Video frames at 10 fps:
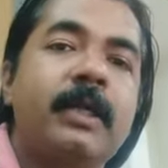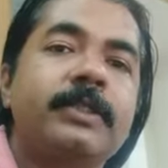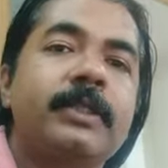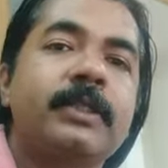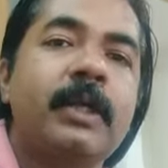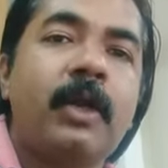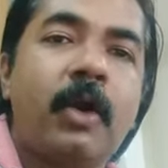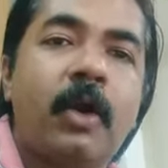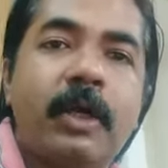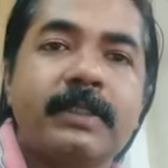Nakshatra
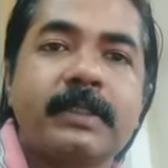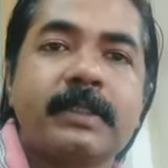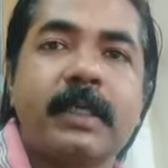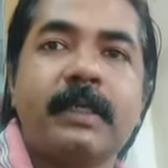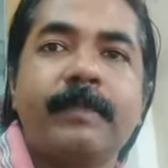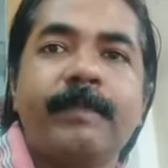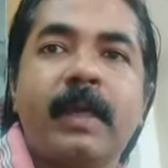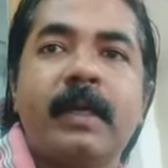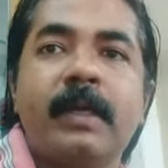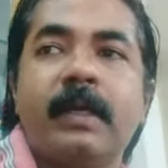lord is Sun,
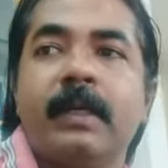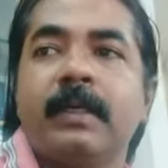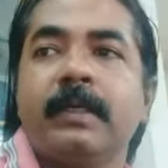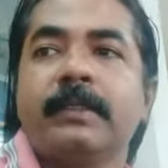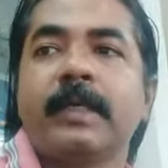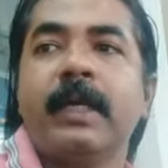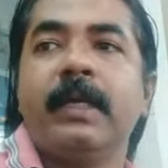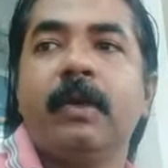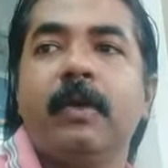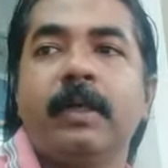and
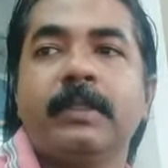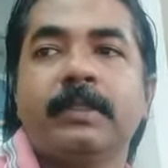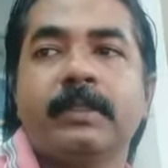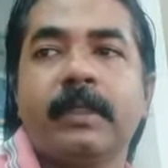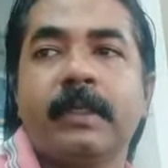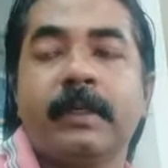sign lord is